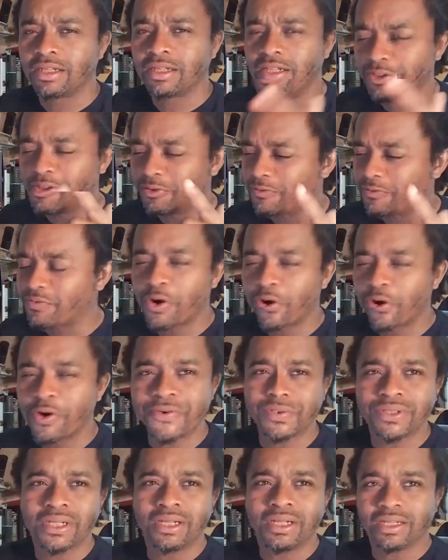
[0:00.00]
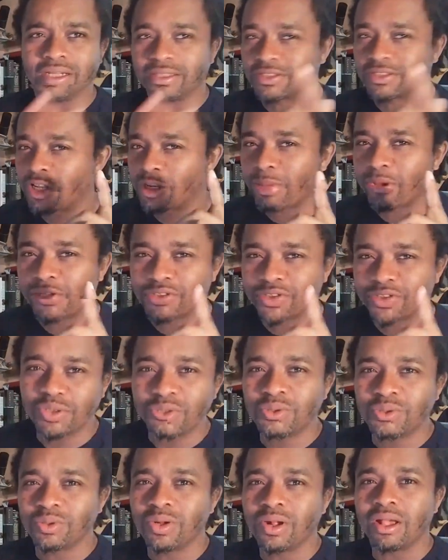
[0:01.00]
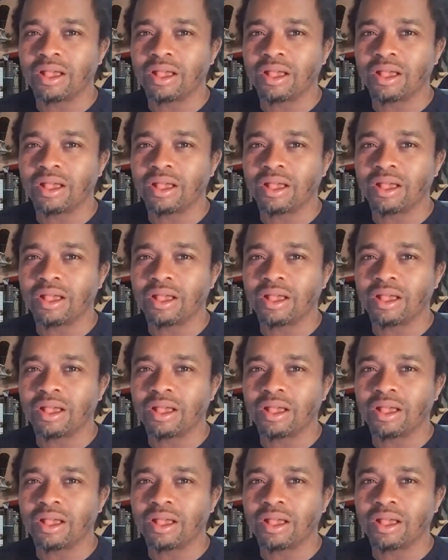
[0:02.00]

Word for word: You first, because it's all about you.